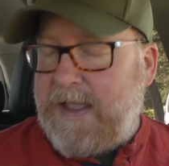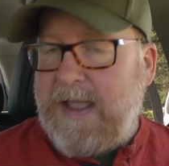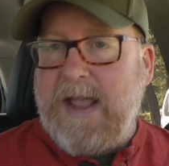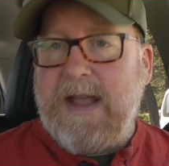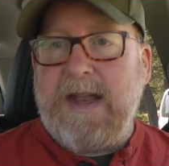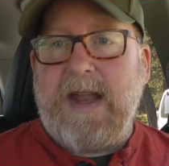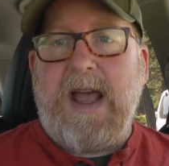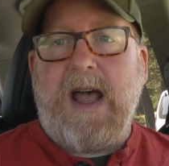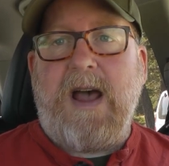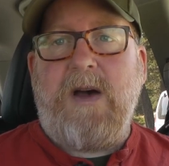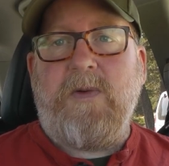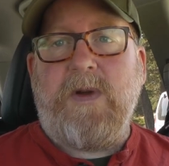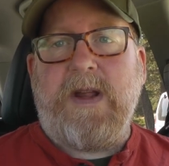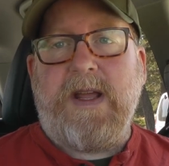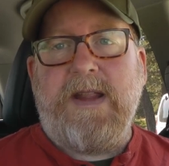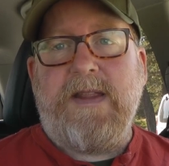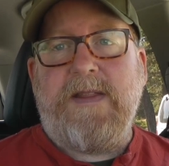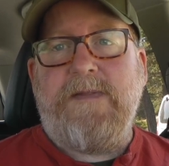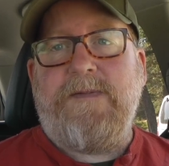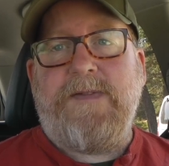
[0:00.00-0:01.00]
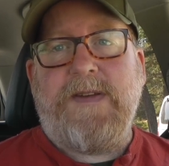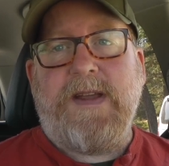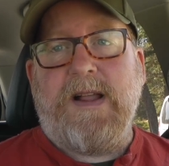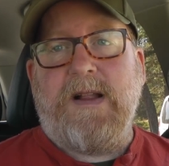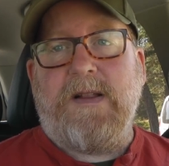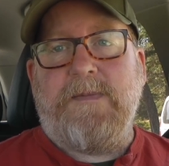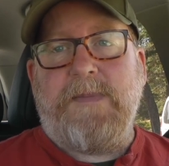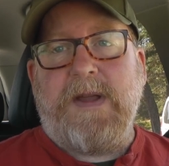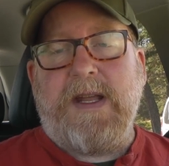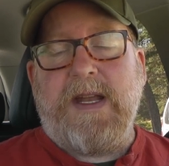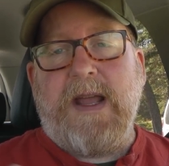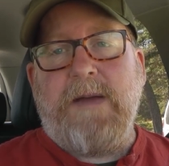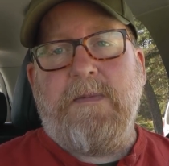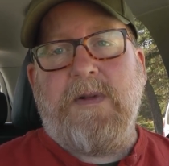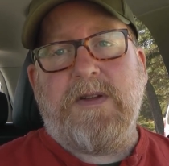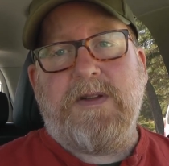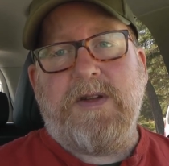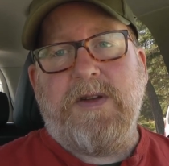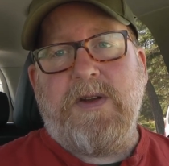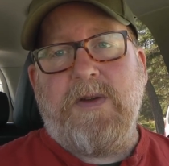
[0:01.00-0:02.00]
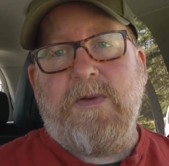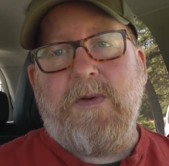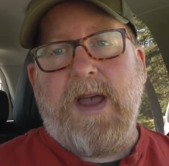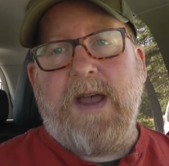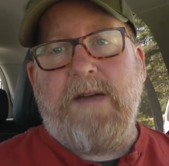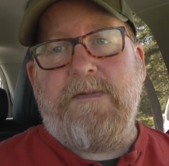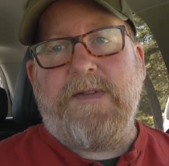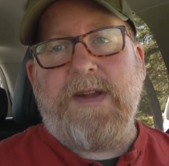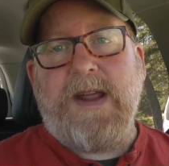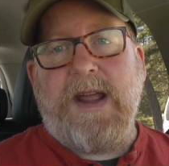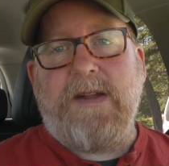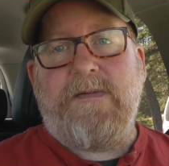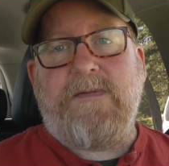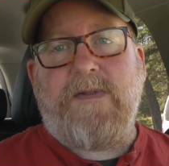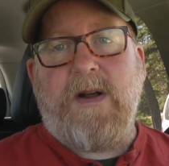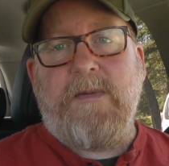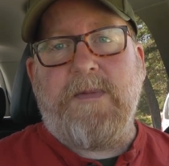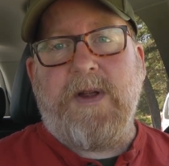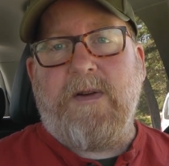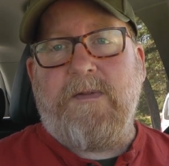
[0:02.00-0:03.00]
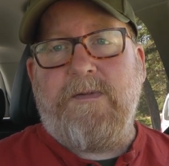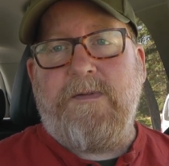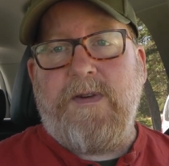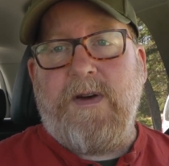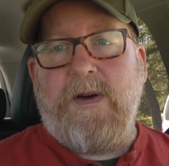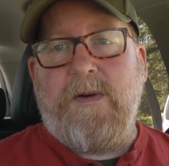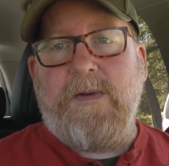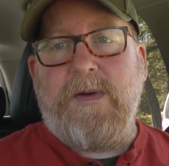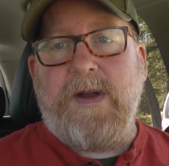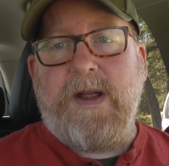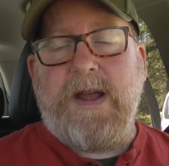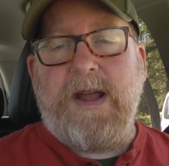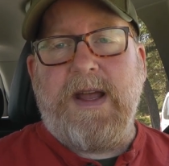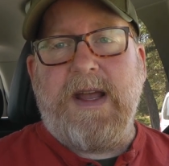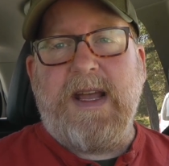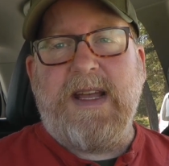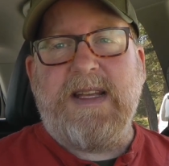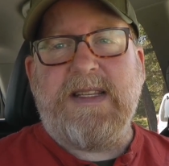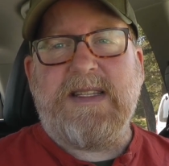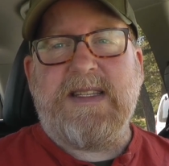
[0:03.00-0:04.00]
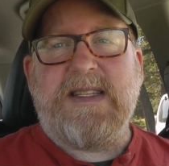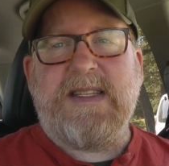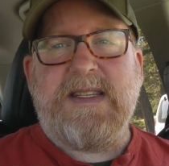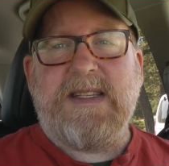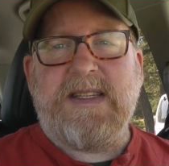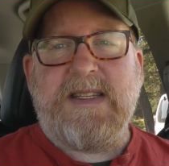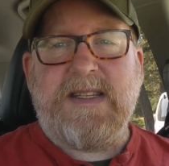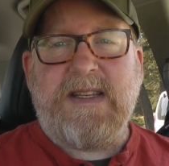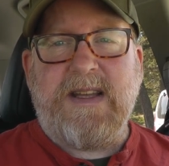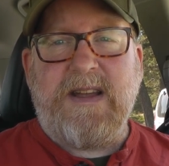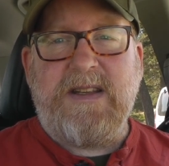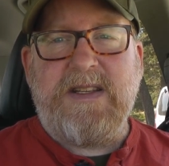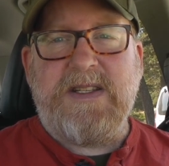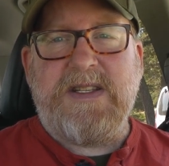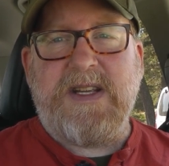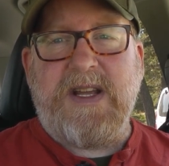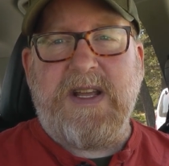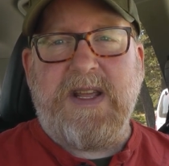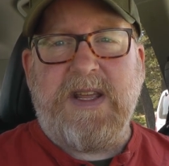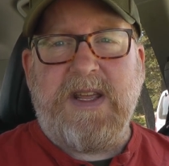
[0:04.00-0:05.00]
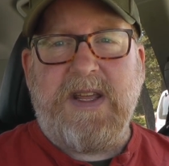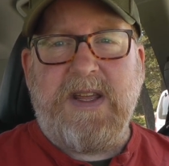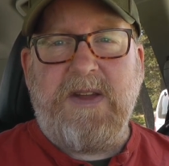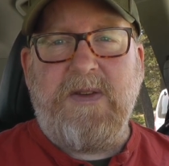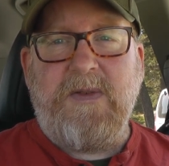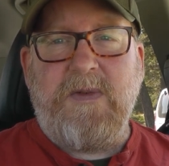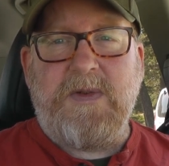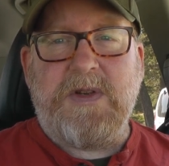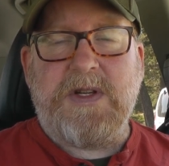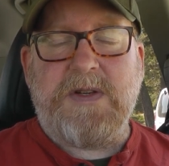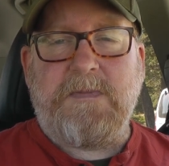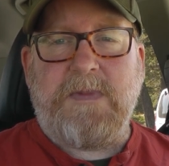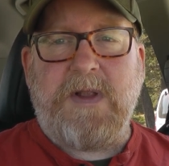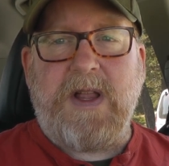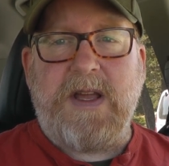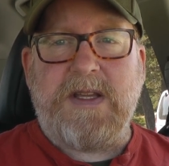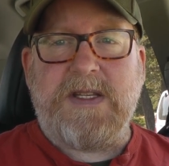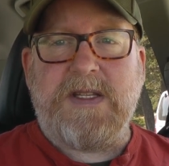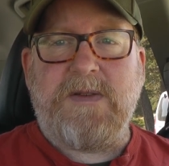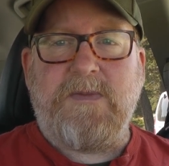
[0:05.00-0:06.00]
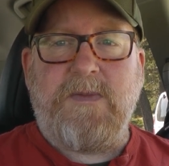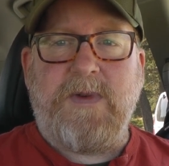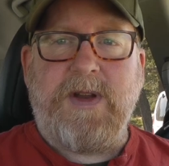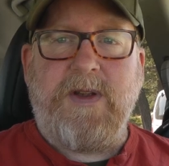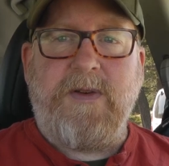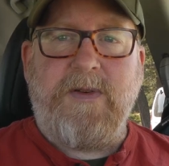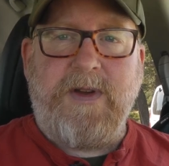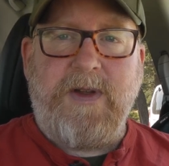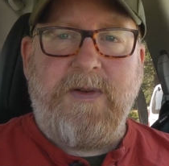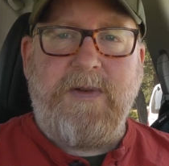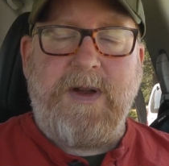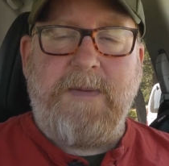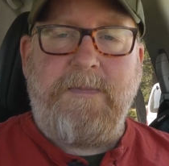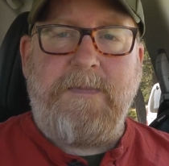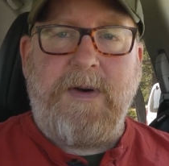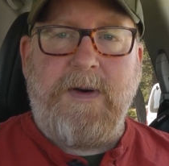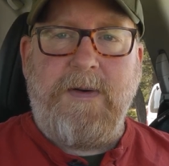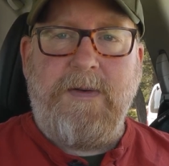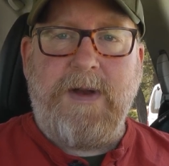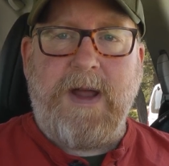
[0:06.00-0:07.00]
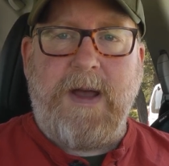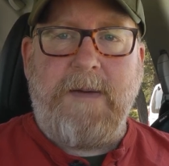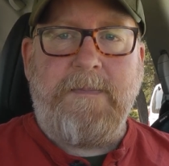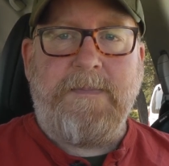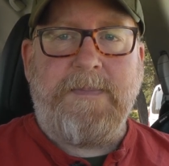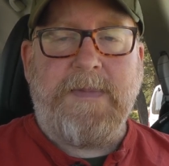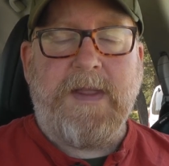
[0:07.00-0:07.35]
And out in the field, being able to do FT8 from your phone is such a huge plus. When you're doing a PODA,